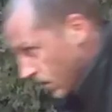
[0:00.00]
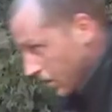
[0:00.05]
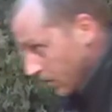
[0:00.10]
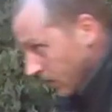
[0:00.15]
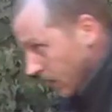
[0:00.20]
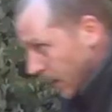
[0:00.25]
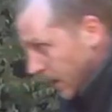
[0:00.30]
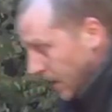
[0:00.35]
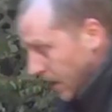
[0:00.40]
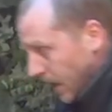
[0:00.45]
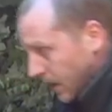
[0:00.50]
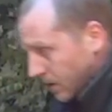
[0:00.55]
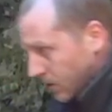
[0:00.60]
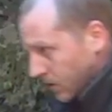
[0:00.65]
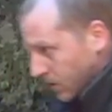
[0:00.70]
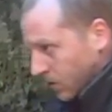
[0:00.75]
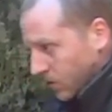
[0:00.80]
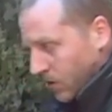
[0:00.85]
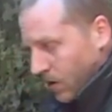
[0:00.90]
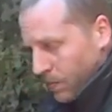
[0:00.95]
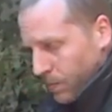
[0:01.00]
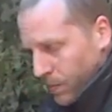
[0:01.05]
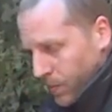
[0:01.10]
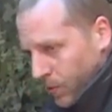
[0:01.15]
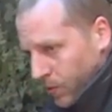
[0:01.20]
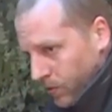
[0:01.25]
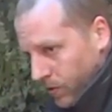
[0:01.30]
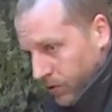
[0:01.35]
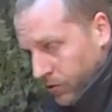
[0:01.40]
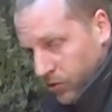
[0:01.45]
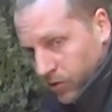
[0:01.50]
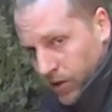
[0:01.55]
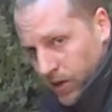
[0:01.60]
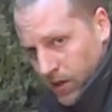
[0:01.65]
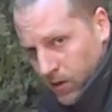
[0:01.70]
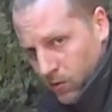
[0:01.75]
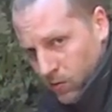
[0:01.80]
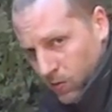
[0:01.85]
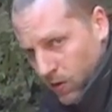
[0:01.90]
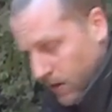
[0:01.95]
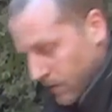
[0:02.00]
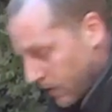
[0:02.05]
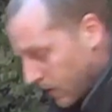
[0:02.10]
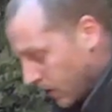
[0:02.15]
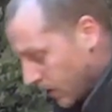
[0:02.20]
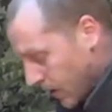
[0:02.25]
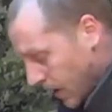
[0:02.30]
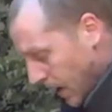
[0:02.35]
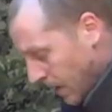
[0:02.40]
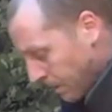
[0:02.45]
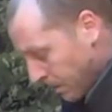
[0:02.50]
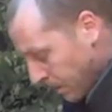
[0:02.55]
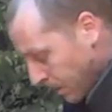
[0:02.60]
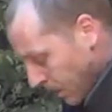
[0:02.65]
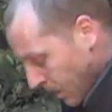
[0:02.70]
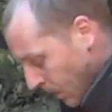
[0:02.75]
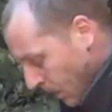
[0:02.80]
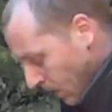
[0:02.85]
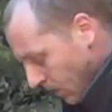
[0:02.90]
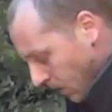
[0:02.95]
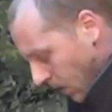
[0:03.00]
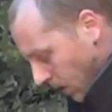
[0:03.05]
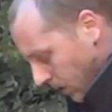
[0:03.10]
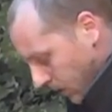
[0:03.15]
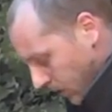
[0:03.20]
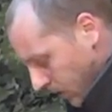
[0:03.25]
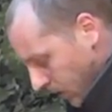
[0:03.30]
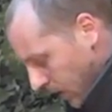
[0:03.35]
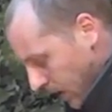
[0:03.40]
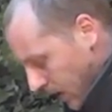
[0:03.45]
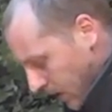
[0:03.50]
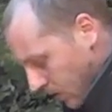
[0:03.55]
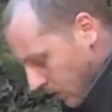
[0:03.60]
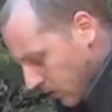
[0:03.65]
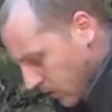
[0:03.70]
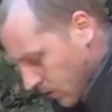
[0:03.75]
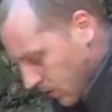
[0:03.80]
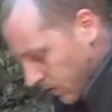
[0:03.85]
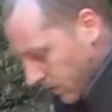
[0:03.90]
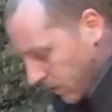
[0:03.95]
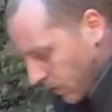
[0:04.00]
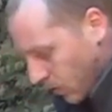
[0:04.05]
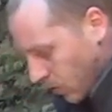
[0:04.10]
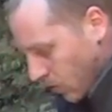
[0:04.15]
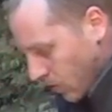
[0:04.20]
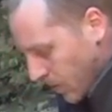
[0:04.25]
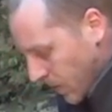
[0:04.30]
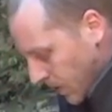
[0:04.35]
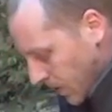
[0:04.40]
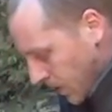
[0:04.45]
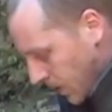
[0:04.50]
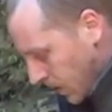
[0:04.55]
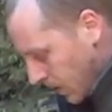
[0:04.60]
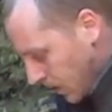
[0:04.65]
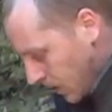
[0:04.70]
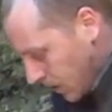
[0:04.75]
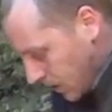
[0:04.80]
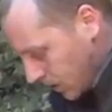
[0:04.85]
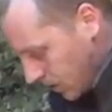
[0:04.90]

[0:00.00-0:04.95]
lean against a stump or a tree or whatever like that, rather than lean onto the floor, but I